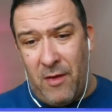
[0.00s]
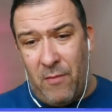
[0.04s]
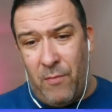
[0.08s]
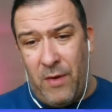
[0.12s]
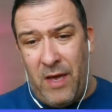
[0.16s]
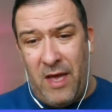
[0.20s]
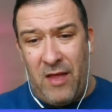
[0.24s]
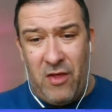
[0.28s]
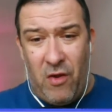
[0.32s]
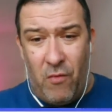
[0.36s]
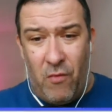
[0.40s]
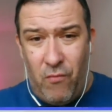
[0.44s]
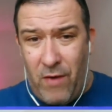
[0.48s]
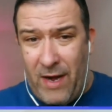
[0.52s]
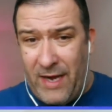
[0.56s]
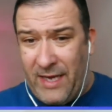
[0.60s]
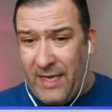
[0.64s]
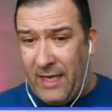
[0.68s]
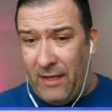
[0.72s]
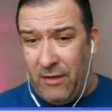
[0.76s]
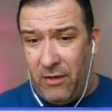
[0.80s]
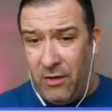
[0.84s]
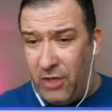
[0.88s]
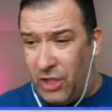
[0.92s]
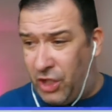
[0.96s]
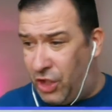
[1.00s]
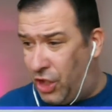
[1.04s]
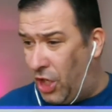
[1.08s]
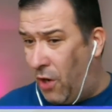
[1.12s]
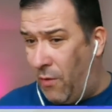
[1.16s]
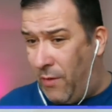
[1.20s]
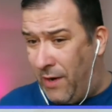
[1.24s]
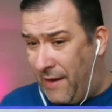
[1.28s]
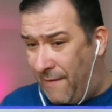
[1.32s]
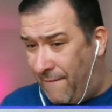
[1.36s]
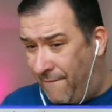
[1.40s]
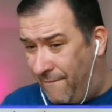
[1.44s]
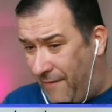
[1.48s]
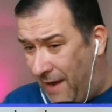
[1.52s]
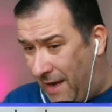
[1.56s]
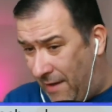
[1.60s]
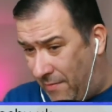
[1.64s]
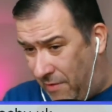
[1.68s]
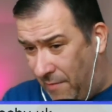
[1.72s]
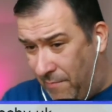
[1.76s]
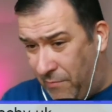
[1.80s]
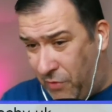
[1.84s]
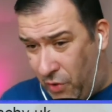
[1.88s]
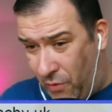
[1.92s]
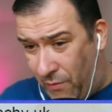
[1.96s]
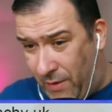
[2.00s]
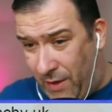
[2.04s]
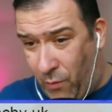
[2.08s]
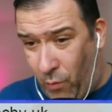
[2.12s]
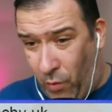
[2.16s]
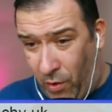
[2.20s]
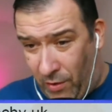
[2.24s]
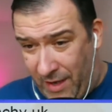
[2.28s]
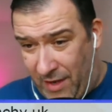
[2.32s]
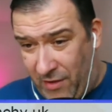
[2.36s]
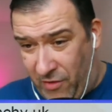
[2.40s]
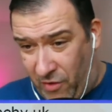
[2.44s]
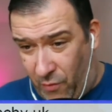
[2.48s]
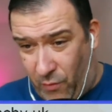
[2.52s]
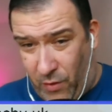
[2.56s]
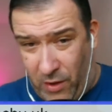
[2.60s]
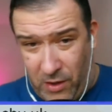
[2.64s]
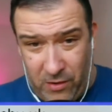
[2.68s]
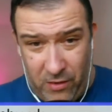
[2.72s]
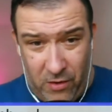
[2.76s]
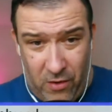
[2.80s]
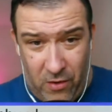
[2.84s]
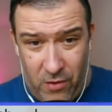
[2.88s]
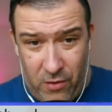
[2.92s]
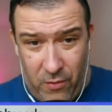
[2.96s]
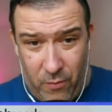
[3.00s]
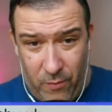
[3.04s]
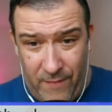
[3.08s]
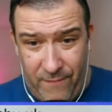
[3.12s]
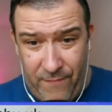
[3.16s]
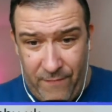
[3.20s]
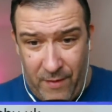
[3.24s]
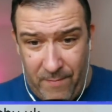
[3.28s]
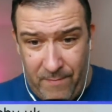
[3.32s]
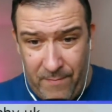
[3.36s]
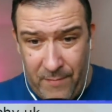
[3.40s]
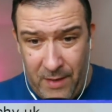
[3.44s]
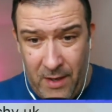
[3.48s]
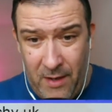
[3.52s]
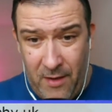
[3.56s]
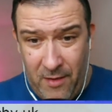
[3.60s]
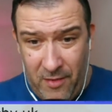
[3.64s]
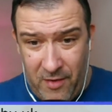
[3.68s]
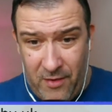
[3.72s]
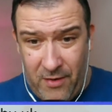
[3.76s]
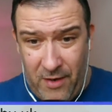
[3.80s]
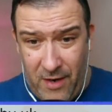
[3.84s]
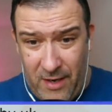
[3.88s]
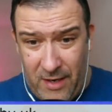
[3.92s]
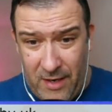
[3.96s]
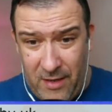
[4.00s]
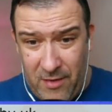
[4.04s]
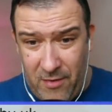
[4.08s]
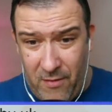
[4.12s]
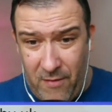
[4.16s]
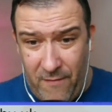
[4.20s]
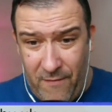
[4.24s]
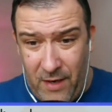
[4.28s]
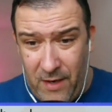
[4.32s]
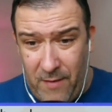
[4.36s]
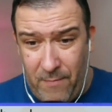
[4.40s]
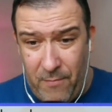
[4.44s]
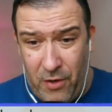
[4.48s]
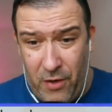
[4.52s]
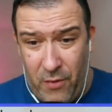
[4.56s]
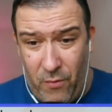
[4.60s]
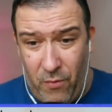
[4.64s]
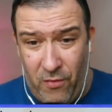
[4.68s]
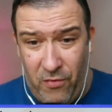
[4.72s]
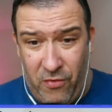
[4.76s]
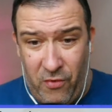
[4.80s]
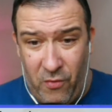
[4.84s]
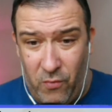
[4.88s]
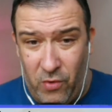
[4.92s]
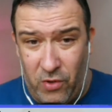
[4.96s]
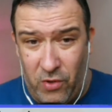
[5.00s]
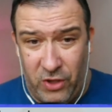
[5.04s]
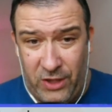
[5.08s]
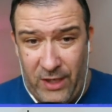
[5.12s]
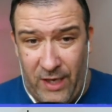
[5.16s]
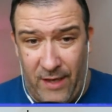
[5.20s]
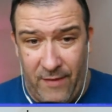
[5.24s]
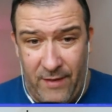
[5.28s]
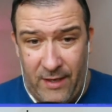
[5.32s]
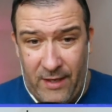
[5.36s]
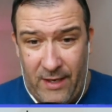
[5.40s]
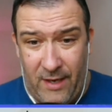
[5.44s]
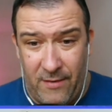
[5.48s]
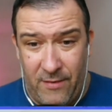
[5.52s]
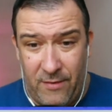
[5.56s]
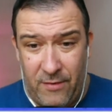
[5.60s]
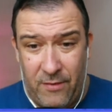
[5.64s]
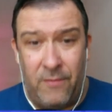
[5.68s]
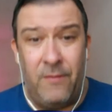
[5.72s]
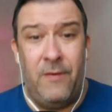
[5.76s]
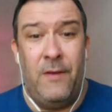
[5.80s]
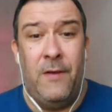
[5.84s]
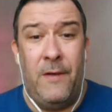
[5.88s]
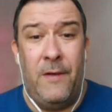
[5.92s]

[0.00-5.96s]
And it's a regular show, and in fact, I'm doing one at 2 o'clock with them today. So if anybody wants to watch that, they can do.